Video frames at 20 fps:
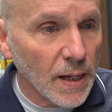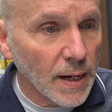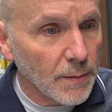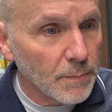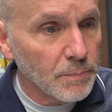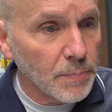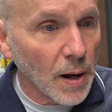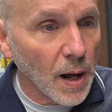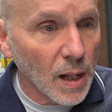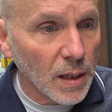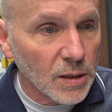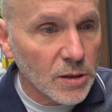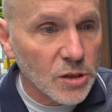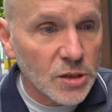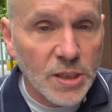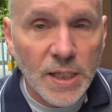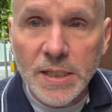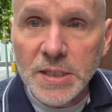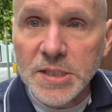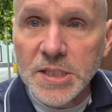kind of
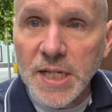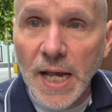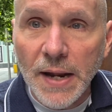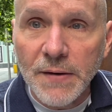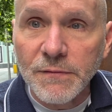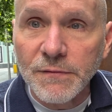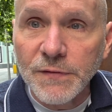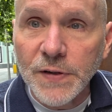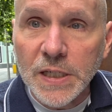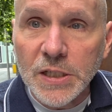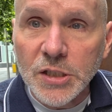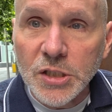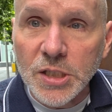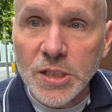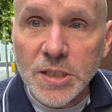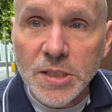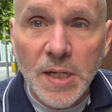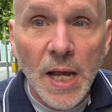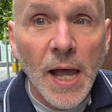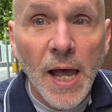polished and satin
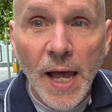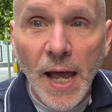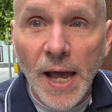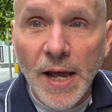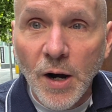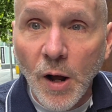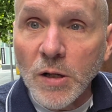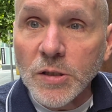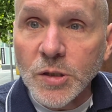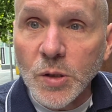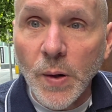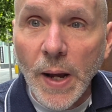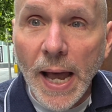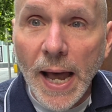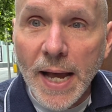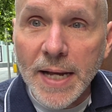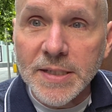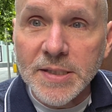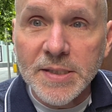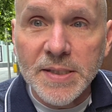finishes, and also
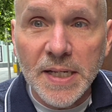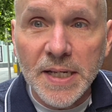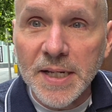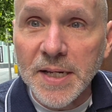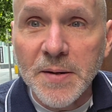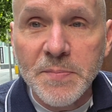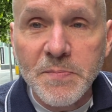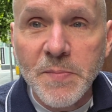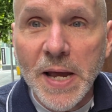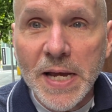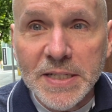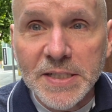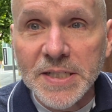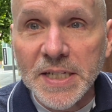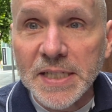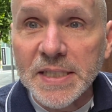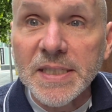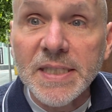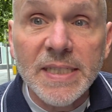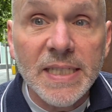has the
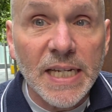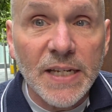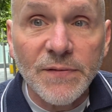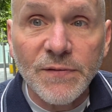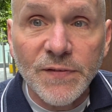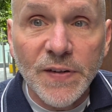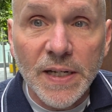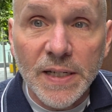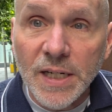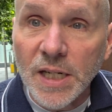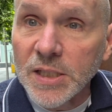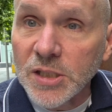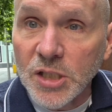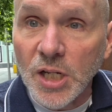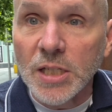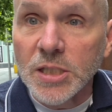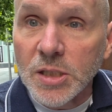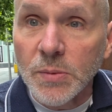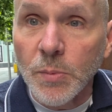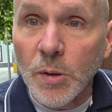amazing T-Fit
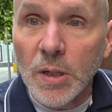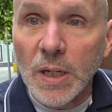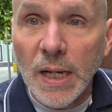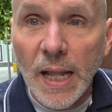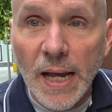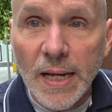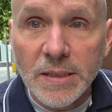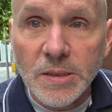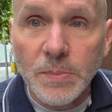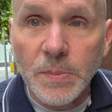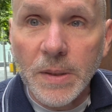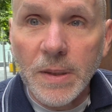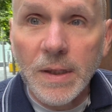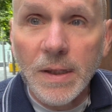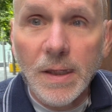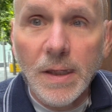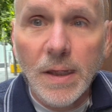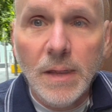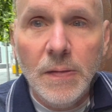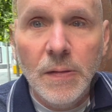adjustable clasp.
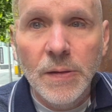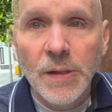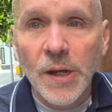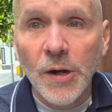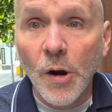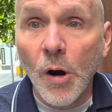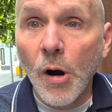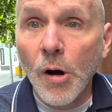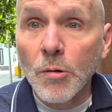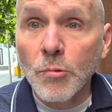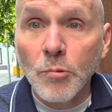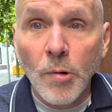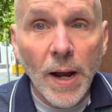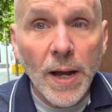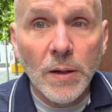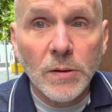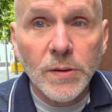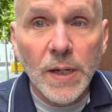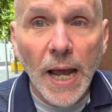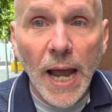There are
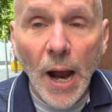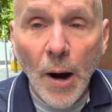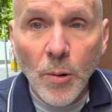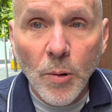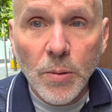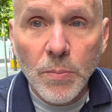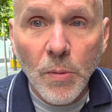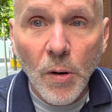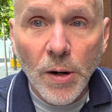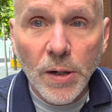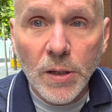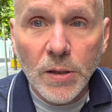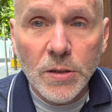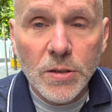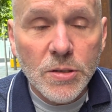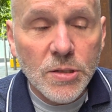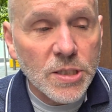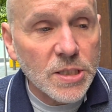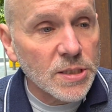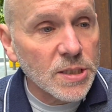round hour
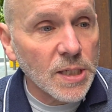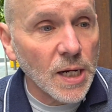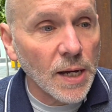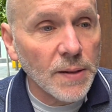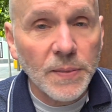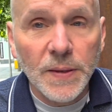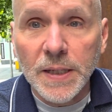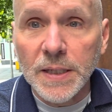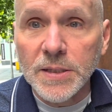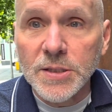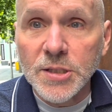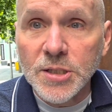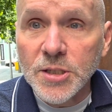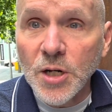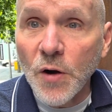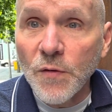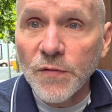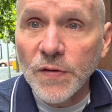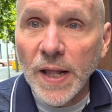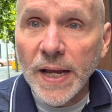markers. It's got the
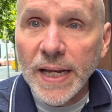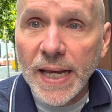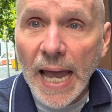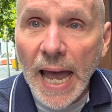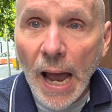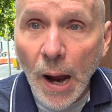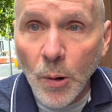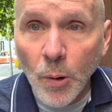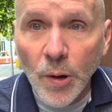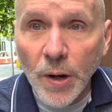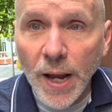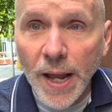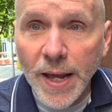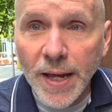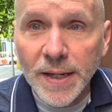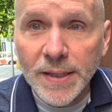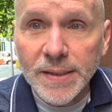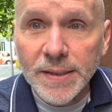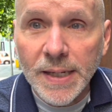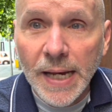snowflake hour
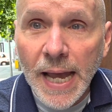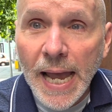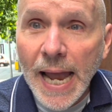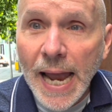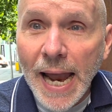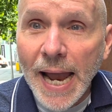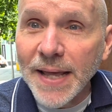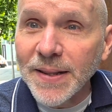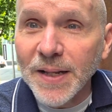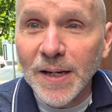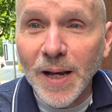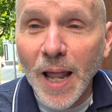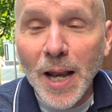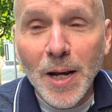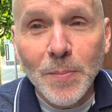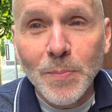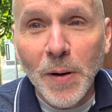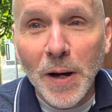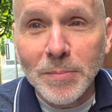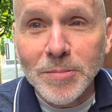hand and the
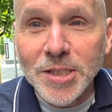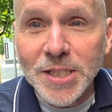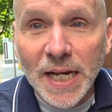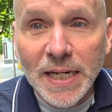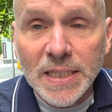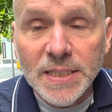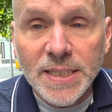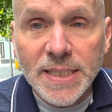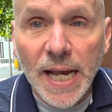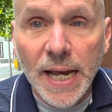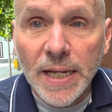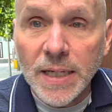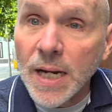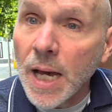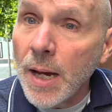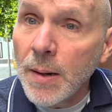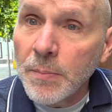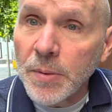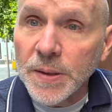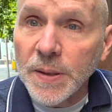lollipop seconds hand,
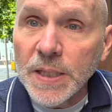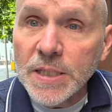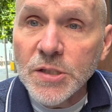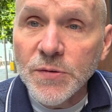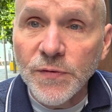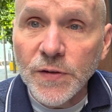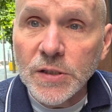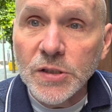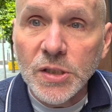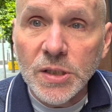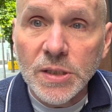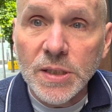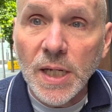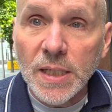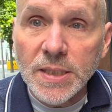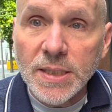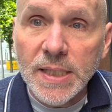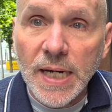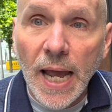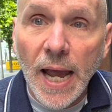but this version
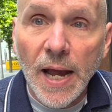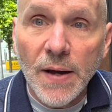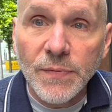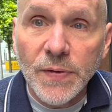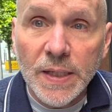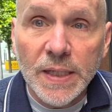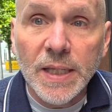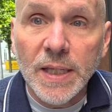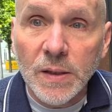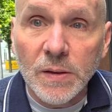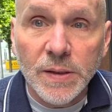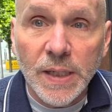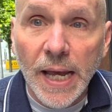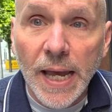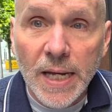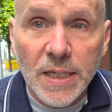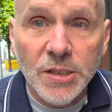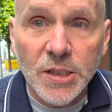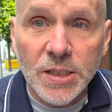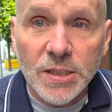doesn't have the gilt
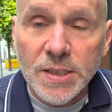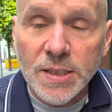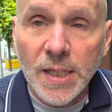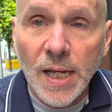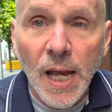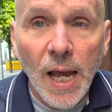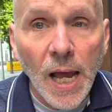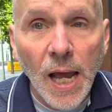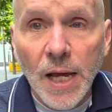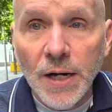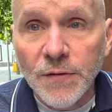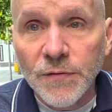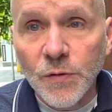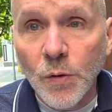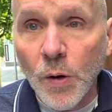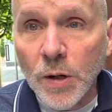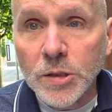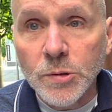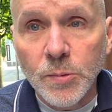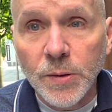edges. And of
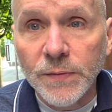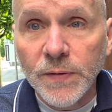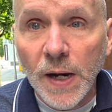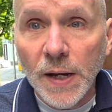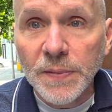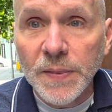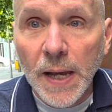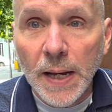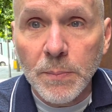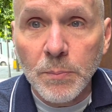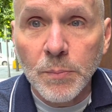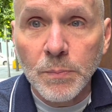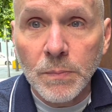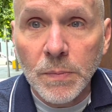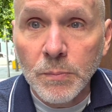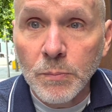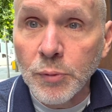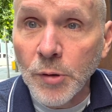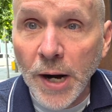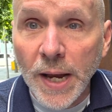course, we've got that
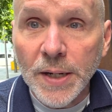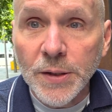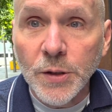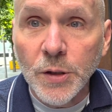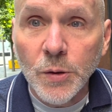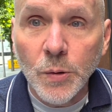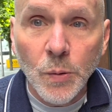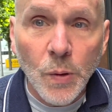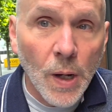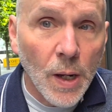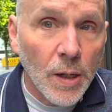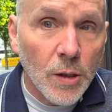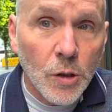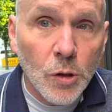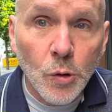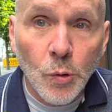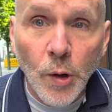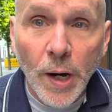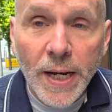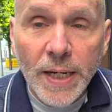brand new
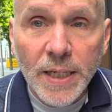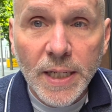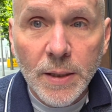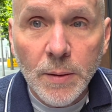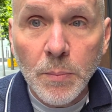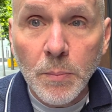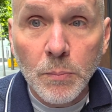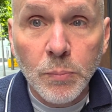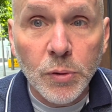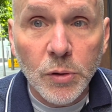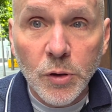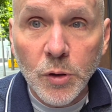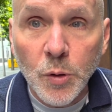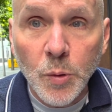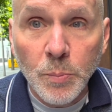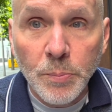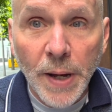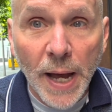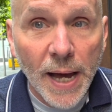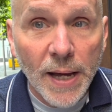grainy blue
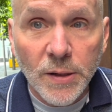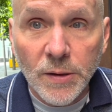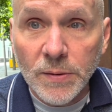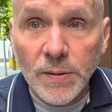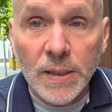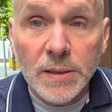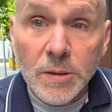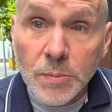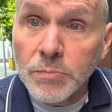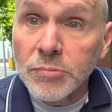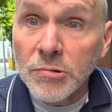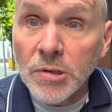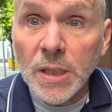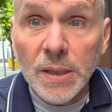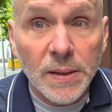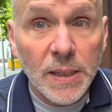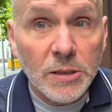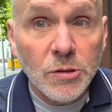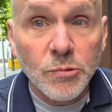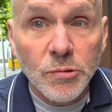pattern
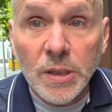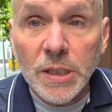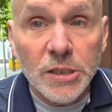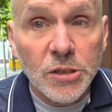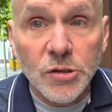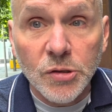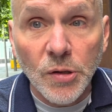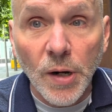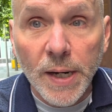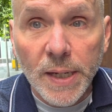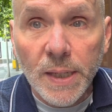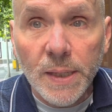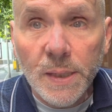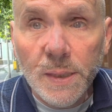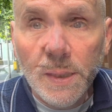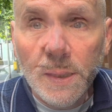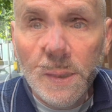that's really striking.